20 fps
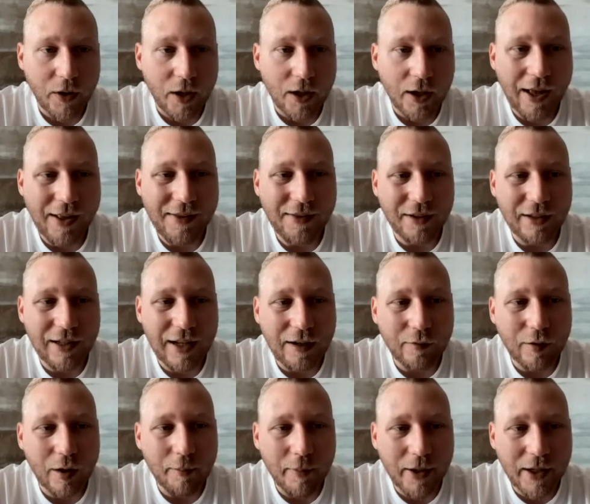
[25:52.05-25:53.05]
And the Lava
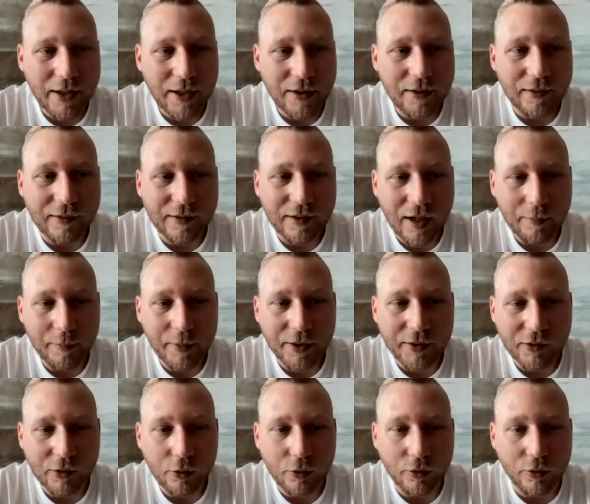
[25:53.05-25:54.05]
mainnet is coming
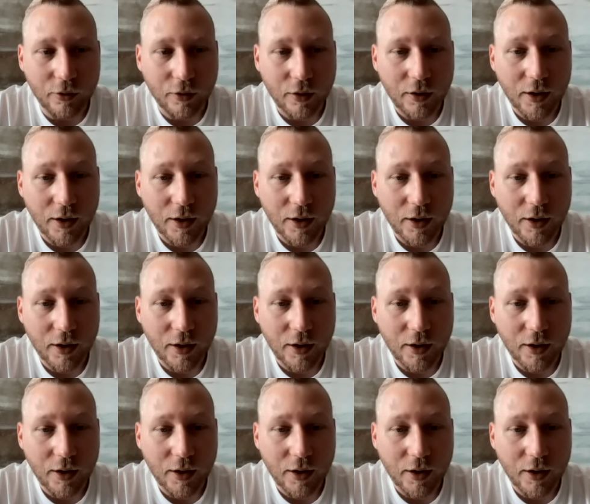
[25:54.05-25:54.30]
soon.